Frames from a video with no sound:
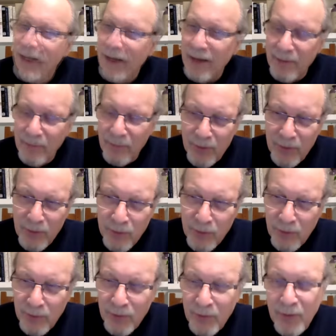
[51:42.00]
And when you
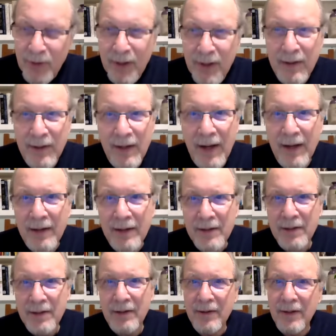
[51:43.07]
turn your head and eyes
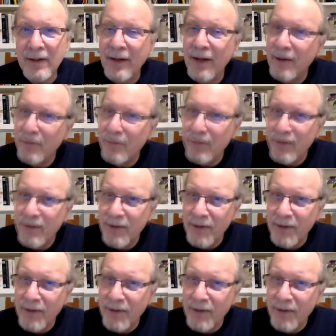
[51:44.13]
to the left,